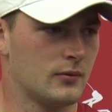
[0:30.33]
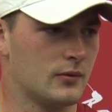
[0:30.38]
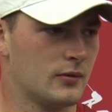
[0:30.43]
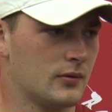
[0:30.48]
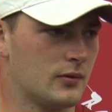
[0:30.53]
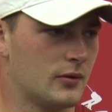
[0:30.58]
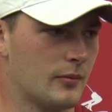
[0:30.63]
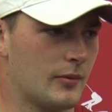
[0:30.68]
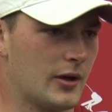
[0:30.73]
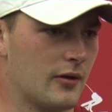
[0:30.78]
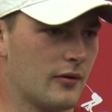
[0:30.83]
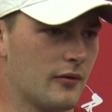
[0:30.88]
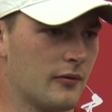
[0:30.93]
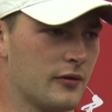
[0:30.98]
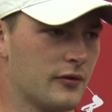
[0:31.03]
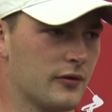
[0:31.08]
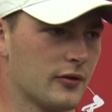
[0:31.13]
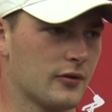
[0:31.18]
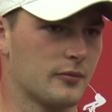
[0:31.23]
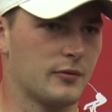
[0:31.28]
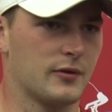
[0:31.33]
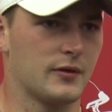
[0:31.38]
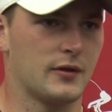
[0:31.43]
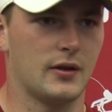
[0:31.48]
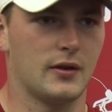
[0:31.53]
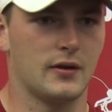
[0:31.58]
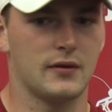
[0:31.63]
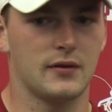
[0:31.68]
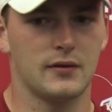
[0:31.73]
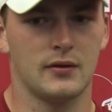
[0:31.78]
no matter the
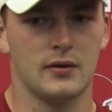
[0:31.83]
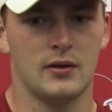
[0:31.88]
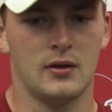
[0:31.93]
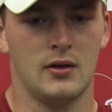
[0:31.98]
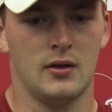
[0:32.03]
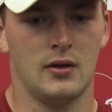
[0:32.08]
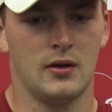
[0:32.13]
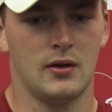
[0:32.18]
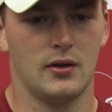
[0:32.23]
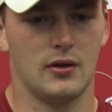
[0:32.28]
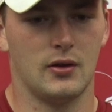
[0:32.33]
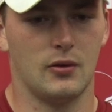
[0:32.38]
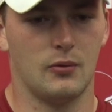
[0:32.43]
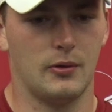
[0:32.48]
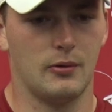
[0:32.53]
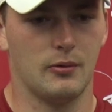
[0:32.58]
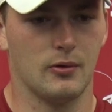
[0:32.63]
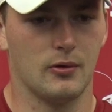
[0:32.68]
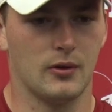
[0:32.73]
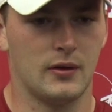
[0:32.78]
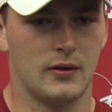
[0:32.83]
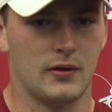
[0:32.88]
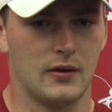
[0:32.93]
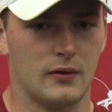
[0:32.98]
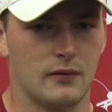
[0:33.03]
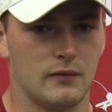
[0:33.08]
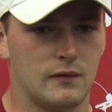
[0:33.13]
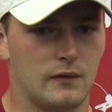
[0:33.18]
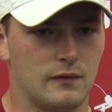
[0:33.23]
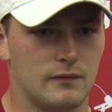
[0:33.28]
circumstance. You know, we were in
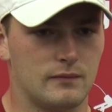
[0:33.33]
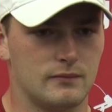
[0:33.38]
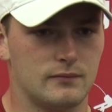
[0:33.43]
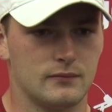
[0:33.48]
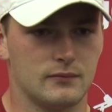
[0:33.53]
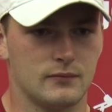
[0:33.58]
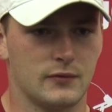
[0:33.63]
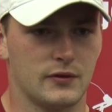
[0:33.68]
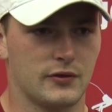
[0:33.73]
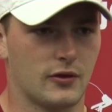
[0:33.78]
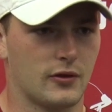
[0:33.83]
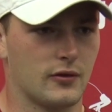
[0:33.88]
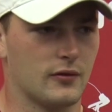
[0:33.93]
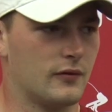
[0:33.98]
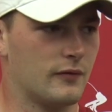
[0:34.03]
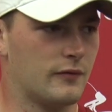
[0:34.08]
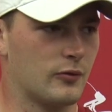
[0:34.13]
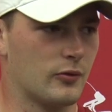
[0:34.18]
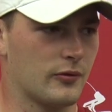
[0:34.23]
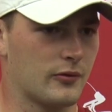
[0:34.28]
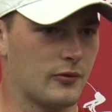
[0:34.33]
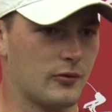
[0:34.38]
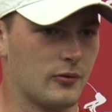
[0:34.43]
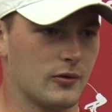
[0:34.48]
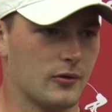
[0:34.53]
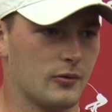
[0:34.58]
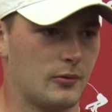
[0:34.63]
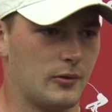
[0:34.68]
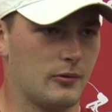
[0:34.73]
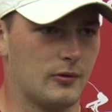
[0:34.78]
the starting the fourth
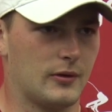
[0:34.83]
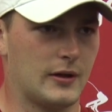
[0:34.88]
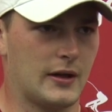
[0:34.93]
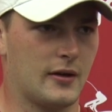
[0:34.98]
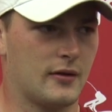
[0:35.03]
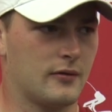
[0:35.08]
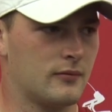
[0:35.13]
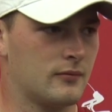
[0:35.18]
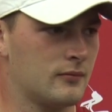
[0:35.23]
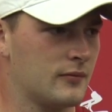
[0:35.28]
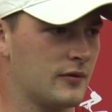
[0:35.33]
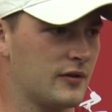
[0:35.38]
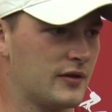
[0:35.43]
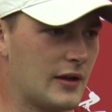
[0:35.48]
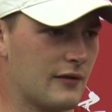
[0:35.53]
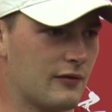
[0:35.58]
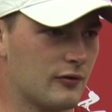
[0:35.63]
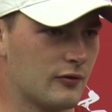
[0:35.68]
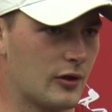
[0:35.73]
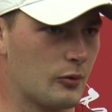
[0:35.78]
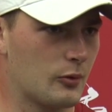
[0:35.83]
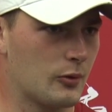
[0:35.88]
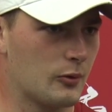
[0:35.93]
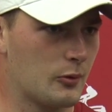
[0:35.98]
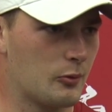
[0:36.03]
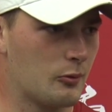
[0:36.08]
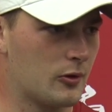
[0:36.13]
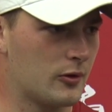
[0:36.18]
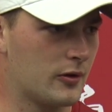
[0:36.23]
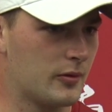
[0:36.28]
quarter, we were down seven, right where
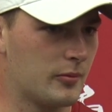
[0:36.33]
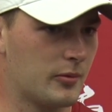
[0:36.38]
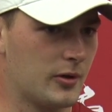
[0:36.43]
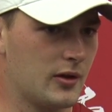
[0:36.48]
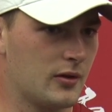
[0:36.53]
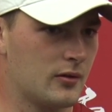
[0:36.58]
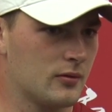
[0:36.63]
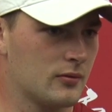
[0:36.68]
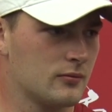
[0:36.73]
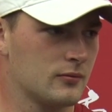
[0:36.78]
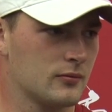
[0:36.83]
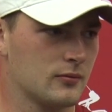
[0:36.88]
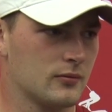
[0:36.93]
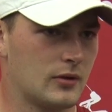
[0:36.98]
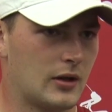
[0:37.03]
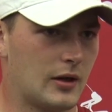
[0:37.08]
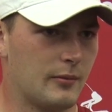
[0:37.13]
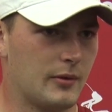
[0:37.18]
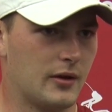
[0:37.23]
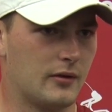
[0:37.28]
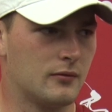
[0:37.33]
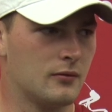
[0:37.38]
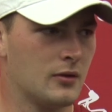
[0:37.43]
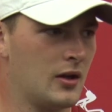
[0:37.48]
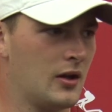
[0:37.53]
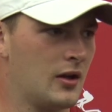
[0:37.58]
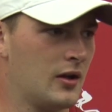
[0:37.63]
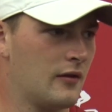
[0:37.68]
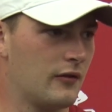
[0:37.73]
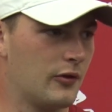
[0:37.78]
we wanted to be. I mean,
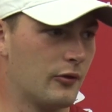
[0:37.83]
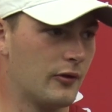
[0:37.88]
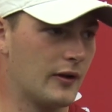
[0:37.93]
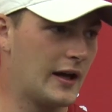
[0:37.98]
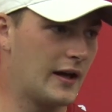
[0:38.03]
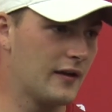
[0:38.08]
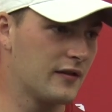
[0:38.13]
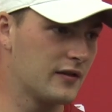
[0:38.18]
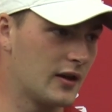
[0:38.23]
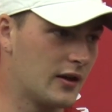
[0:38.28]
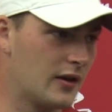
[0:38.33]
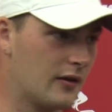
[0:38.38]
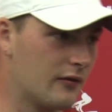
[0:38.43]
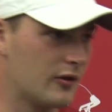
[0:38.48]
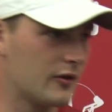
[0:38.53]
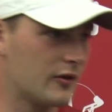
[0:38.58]
if you had asked any of